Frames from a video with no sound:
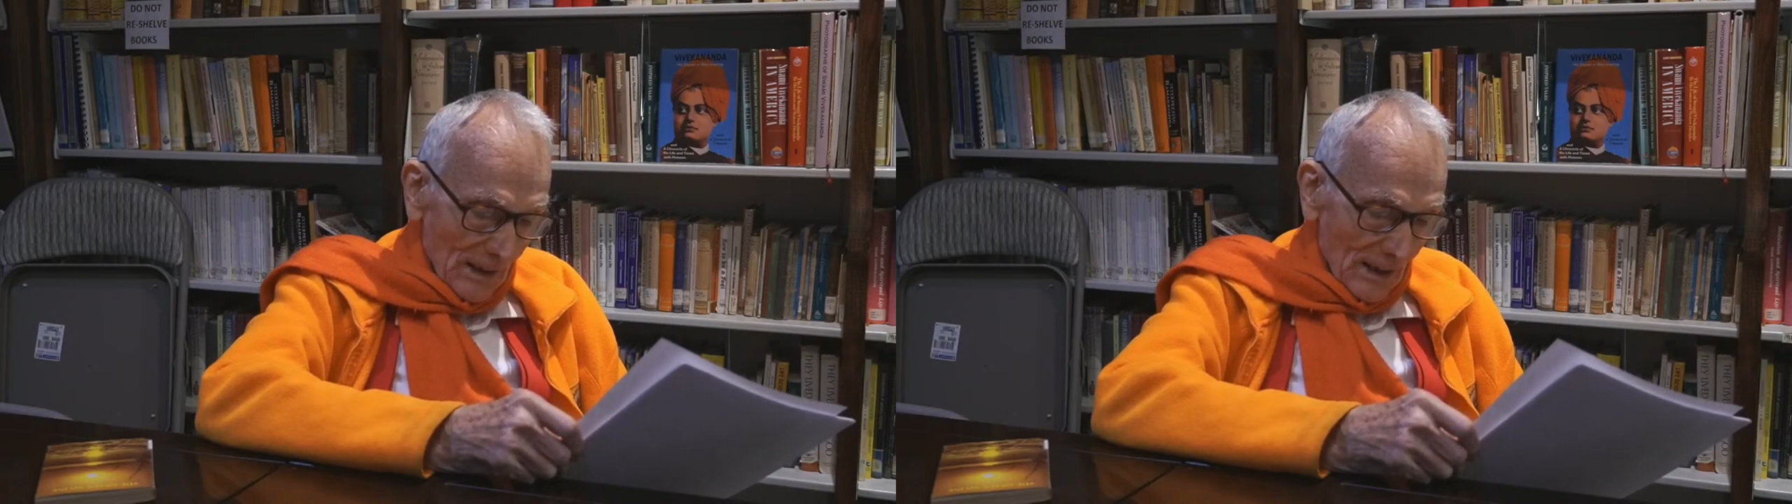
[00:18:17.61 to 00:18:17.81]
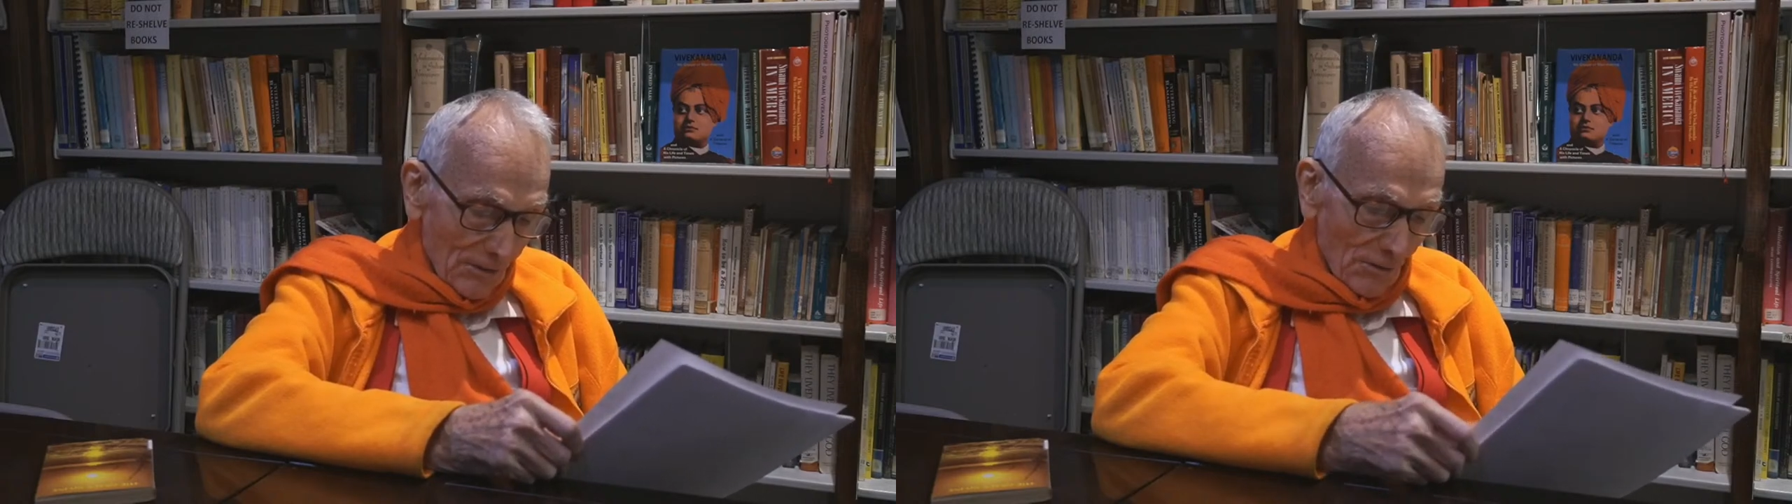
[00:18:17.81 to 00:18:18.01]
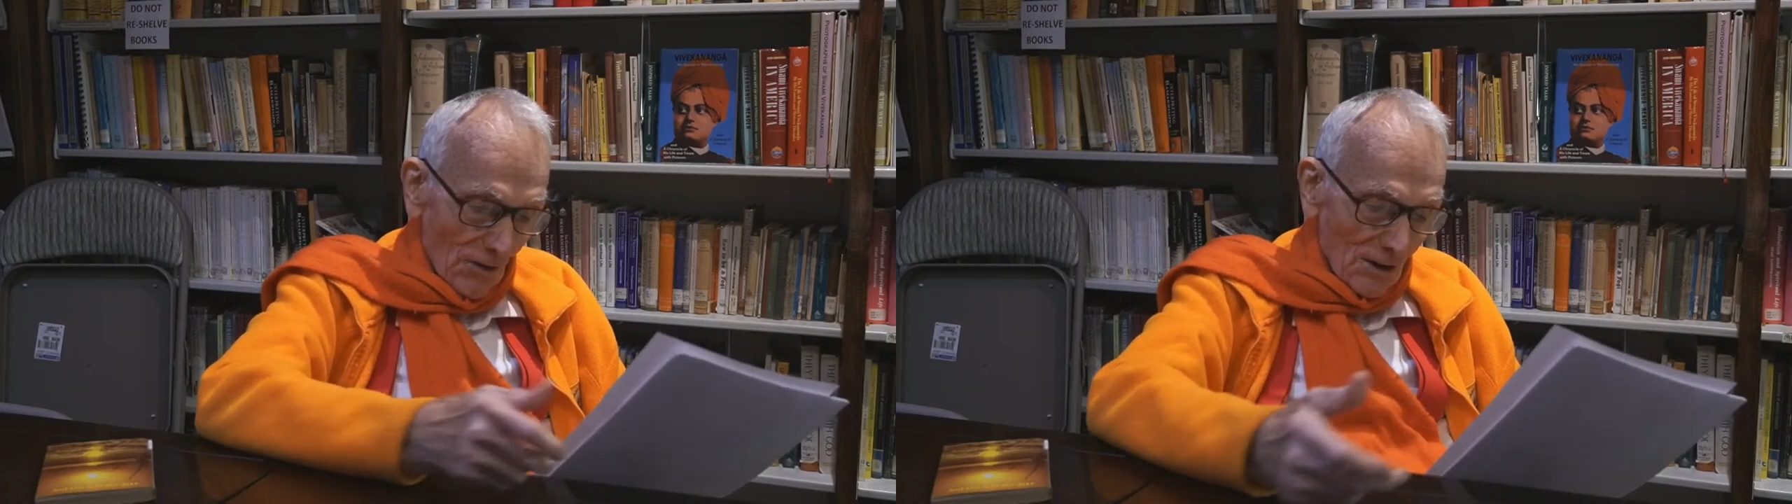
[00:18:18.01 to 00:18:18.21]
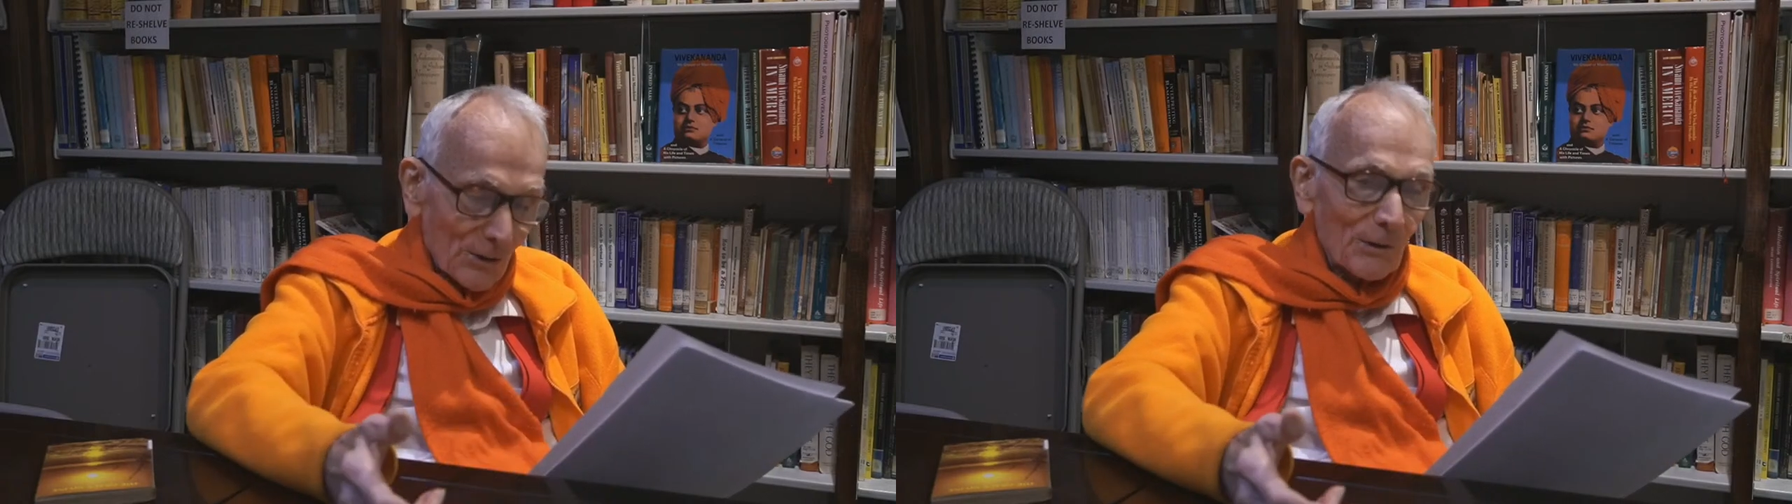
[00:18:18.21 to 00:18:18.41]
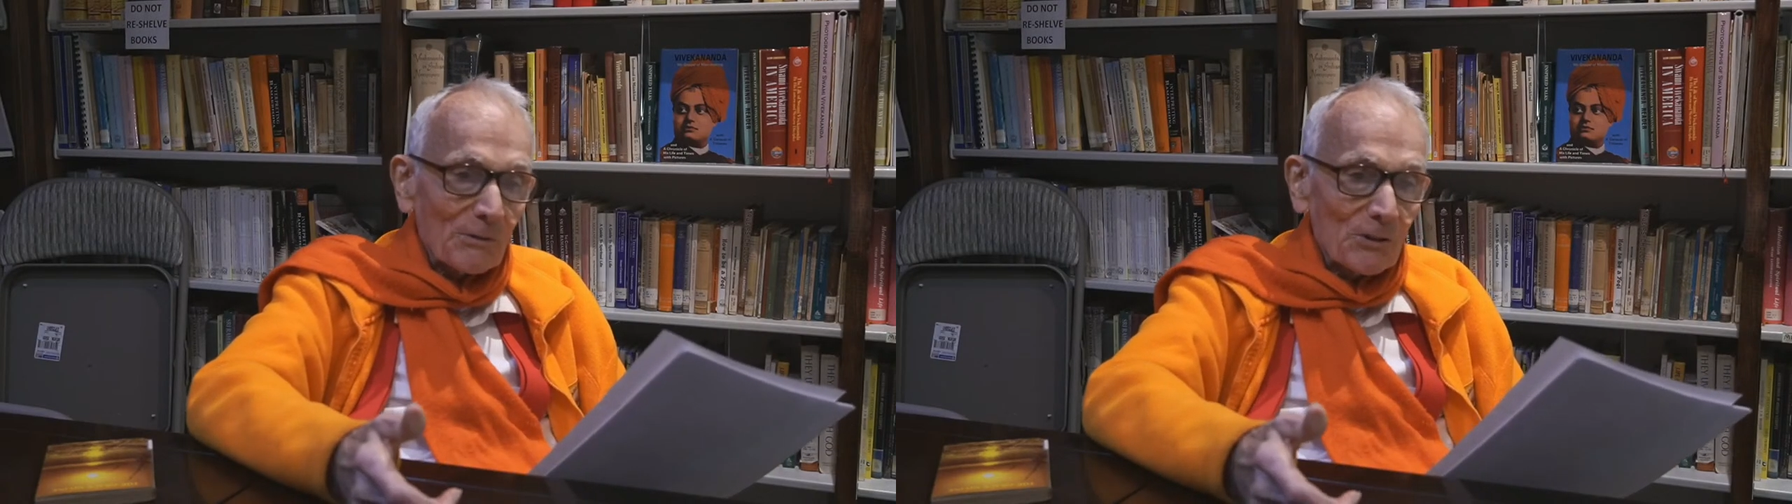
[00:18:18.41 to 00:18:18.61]
If a
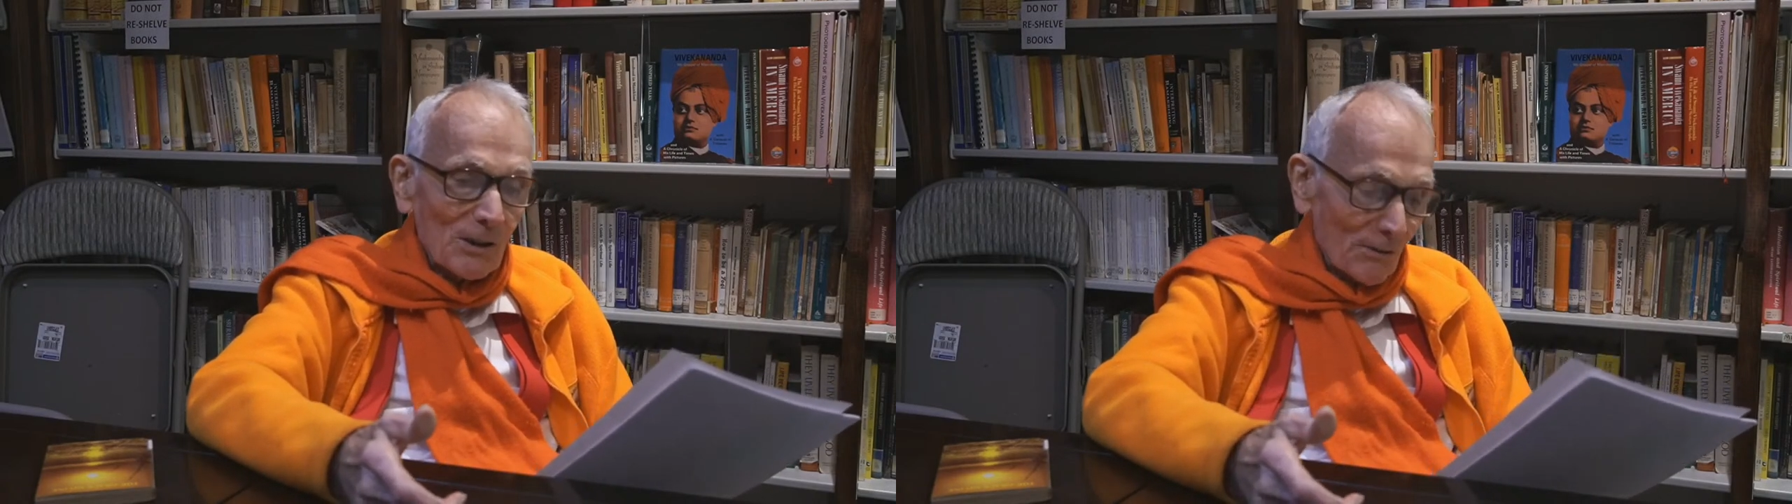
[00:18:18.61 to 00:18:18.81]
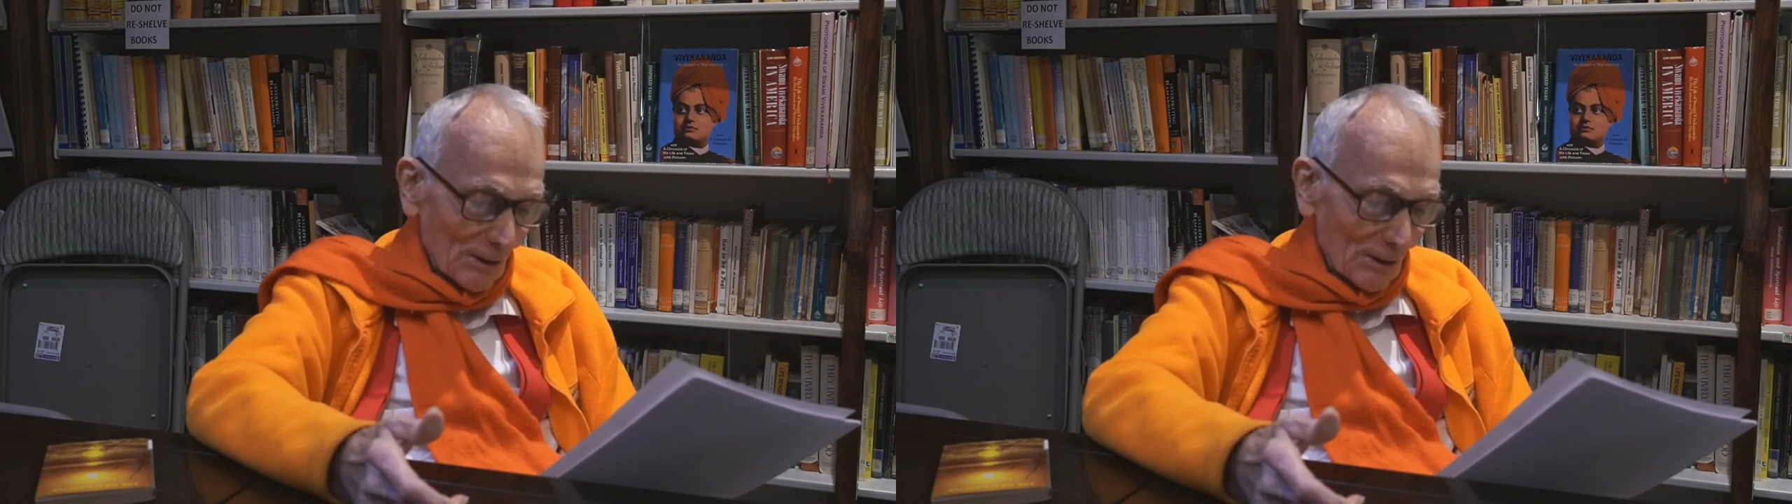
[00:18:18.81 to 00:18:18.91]
follower of Shiva